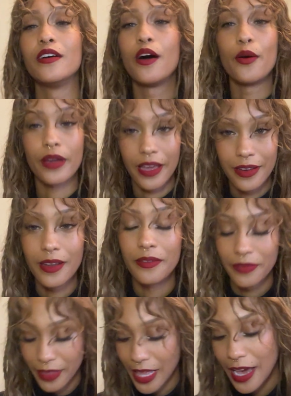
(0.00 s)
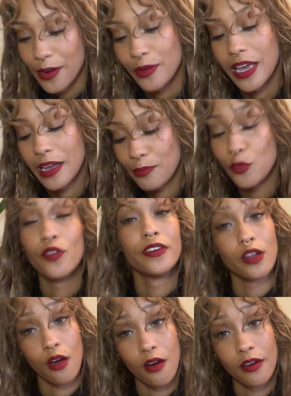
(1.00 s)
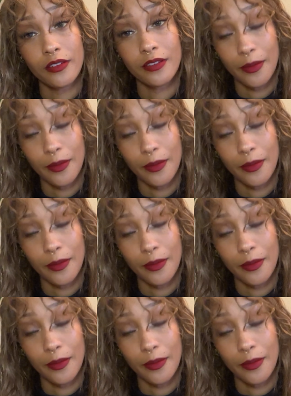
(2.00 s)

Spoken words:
Okay, enough of that. Okay, I'm moving on.